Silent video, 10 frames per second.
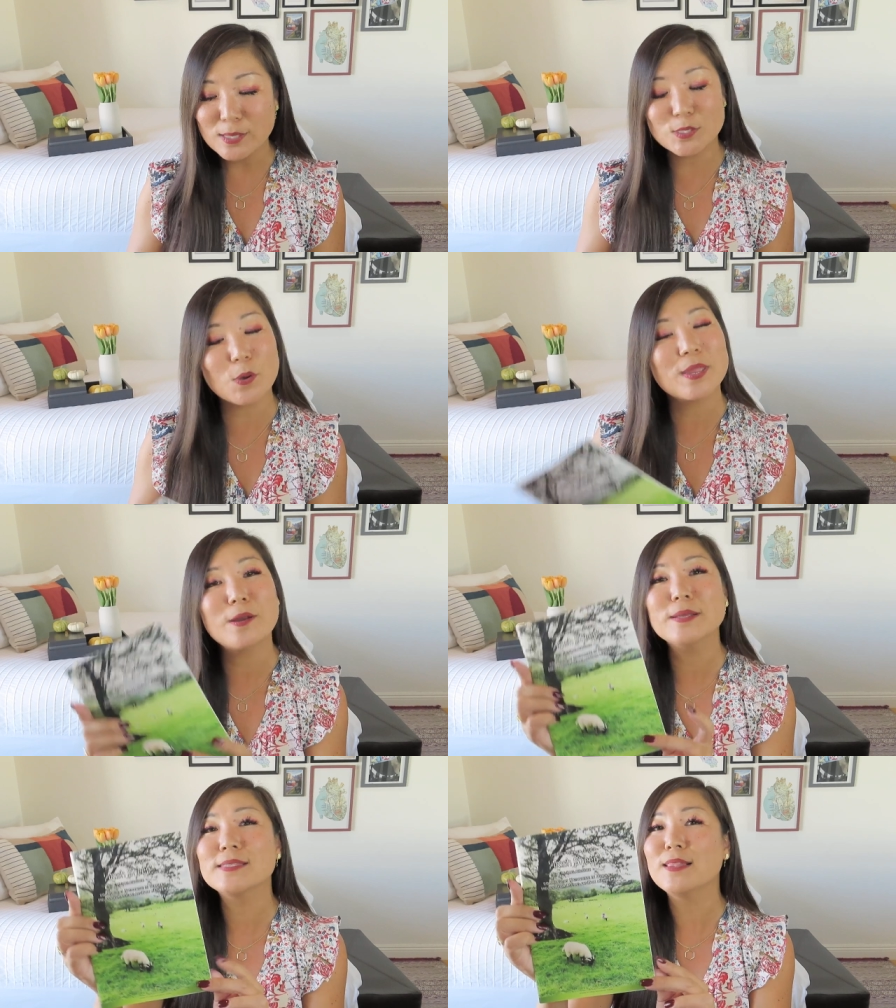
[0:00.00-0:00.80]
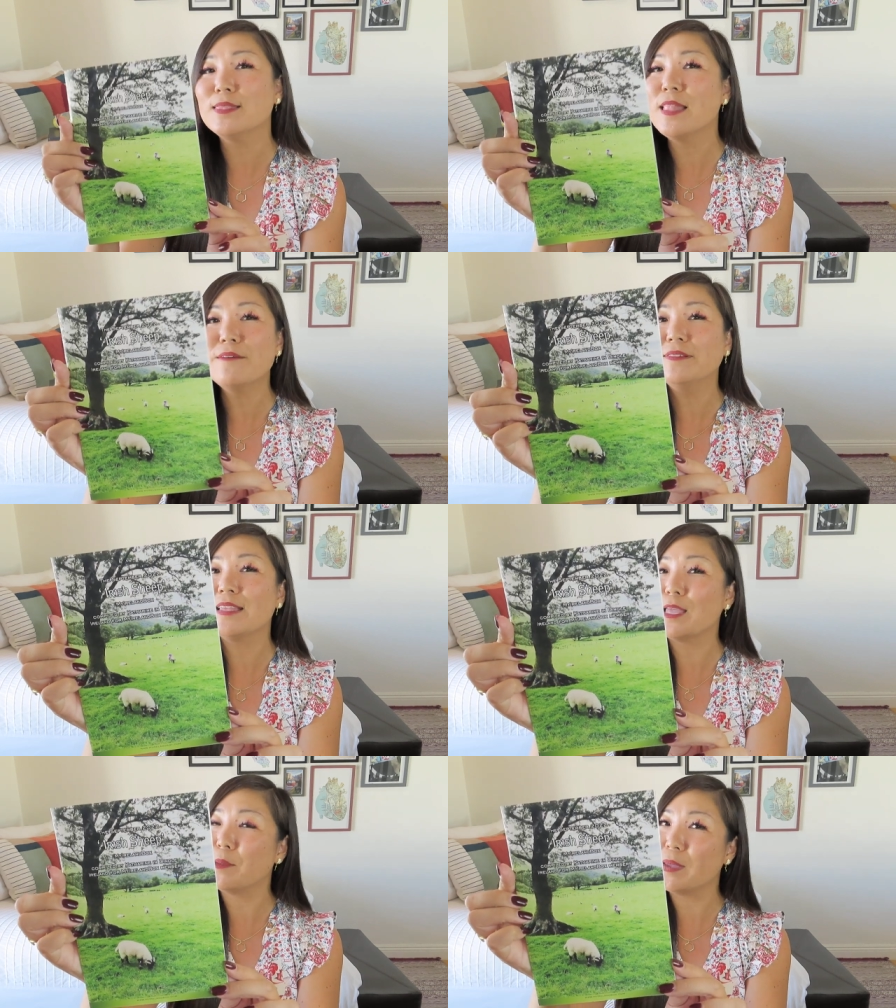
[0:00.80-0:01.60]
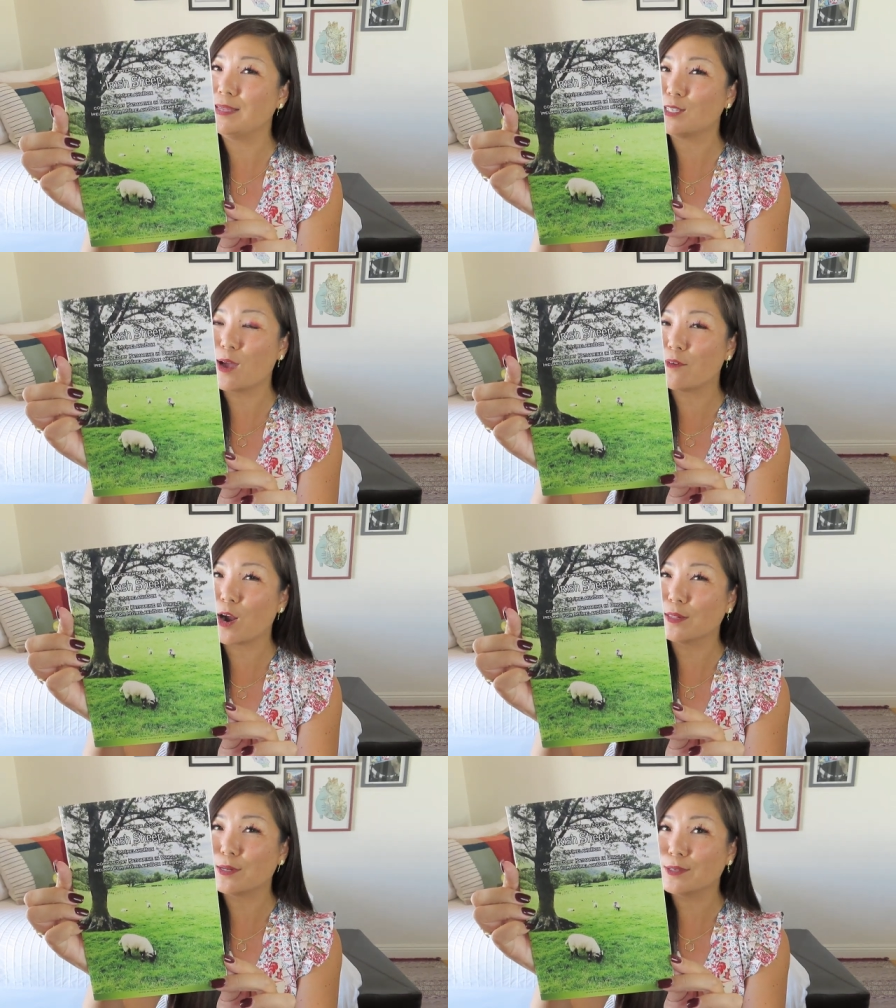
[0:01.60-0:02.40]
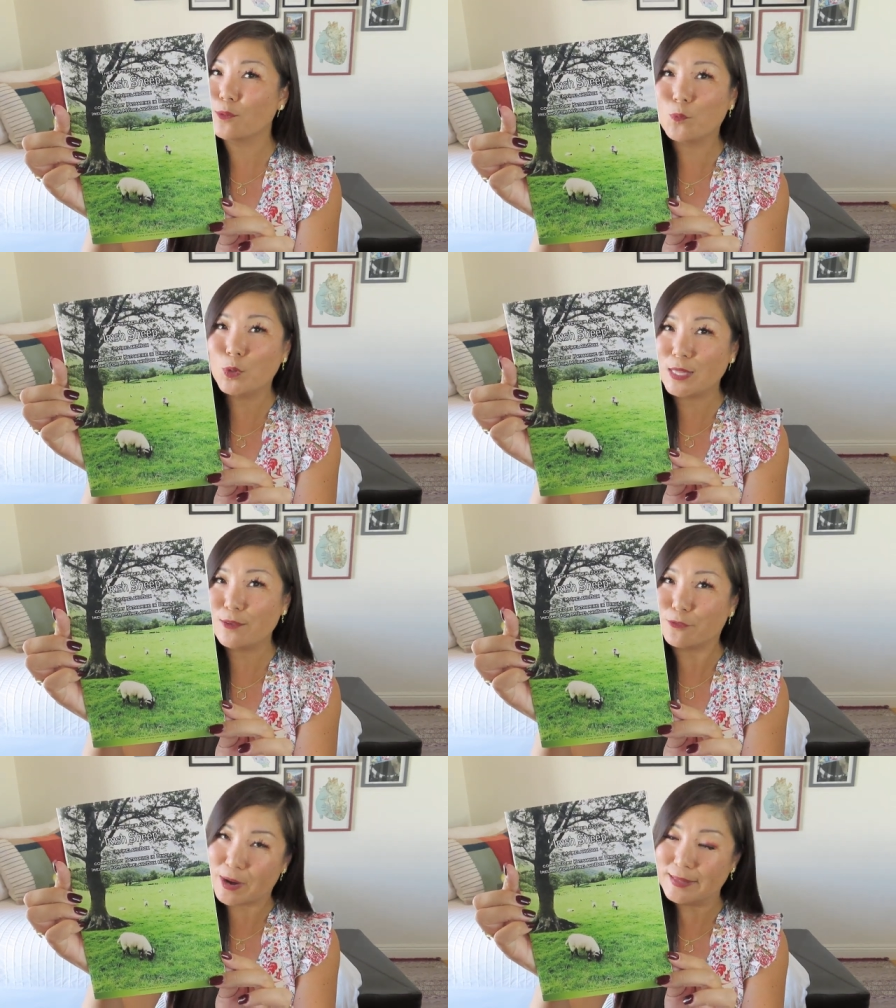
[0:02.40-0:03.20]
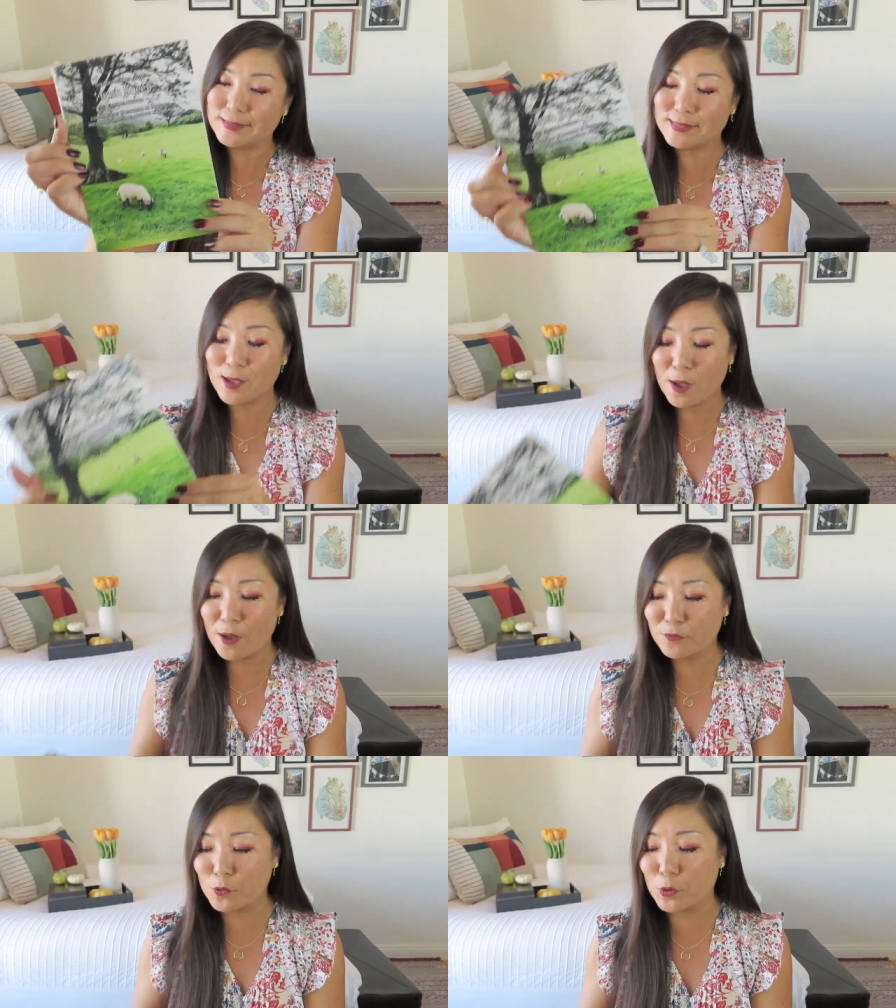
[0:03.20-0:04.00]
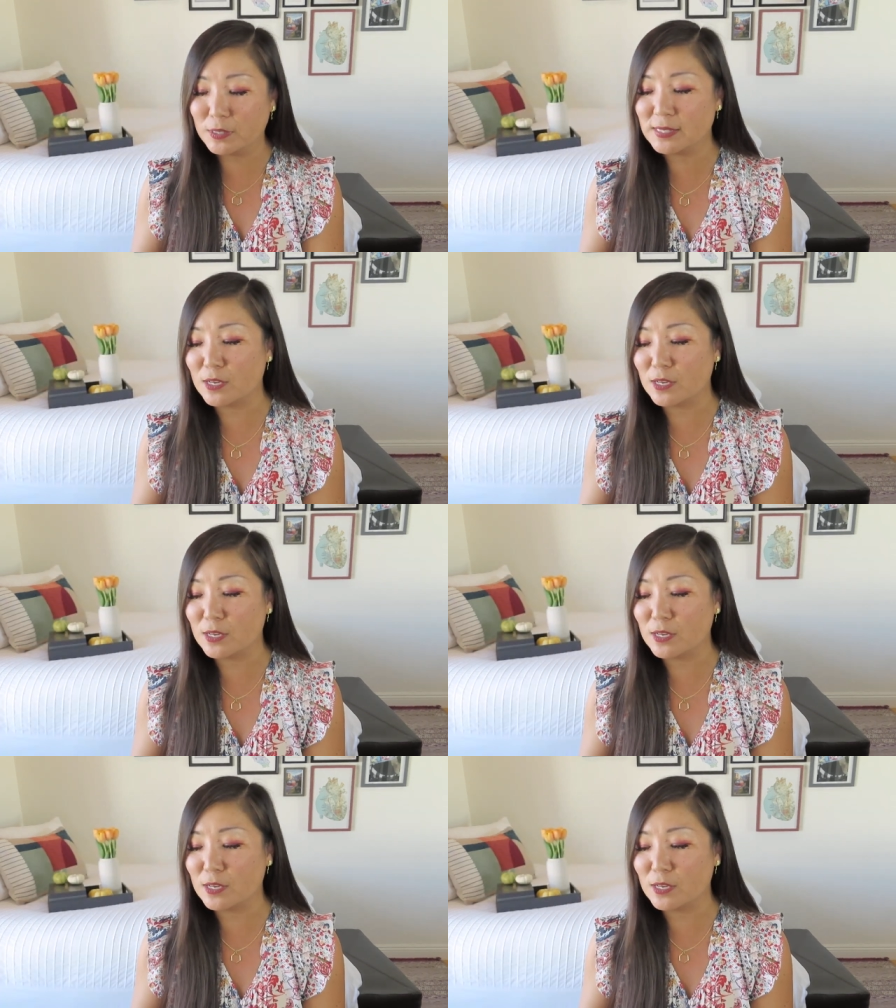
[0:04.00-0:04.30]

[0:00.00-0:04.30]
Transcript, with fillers: So here is a lovely image of our little woolly friends, of course.